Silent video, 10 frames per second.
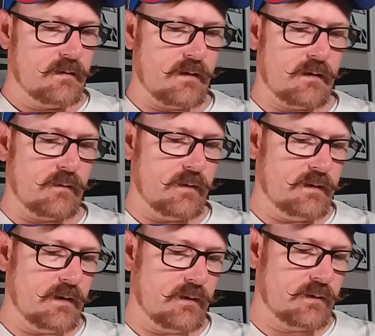not the
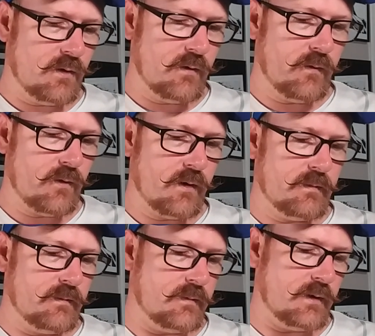reason I was going for
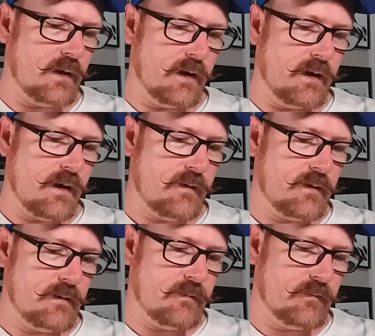it. Glad to have
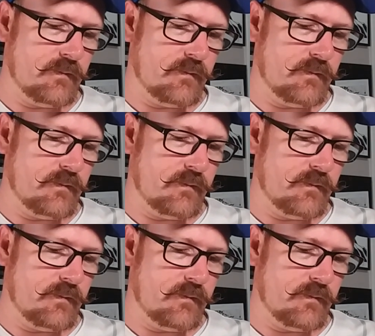it.